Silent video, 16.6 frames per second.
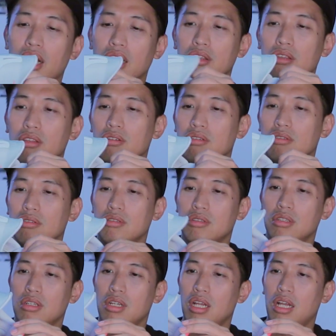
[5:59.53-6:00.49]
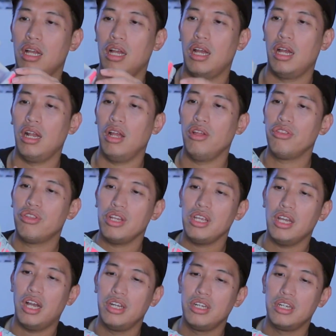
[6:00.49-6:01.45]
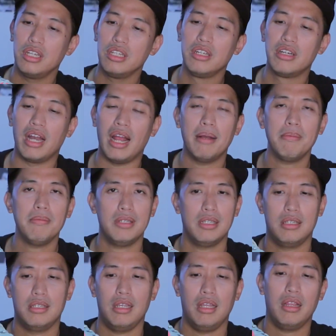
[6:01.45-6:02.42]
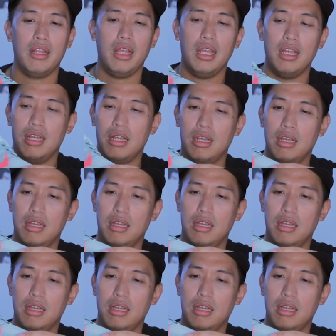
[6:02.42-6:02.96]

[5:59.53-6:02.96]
lang to, around 300 grams, I think.